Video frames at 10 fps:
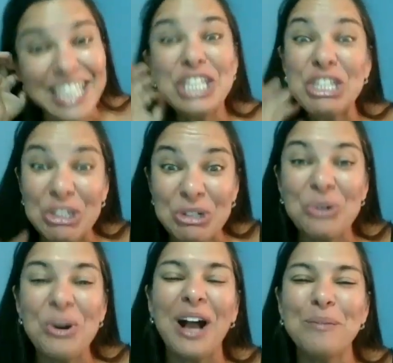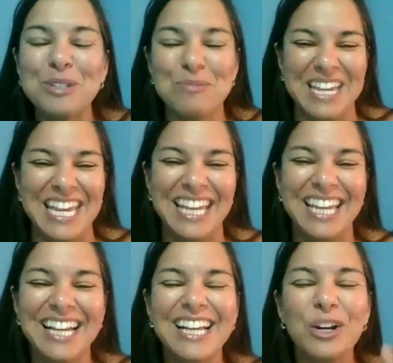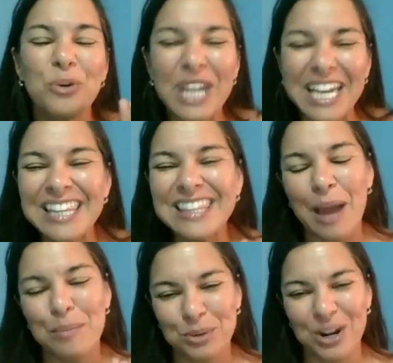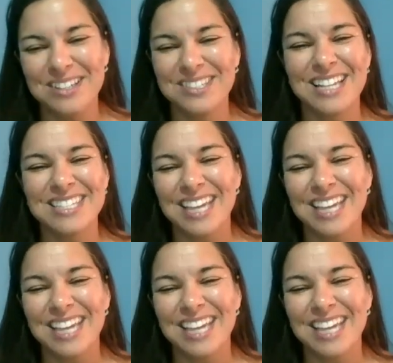you helped me in that process.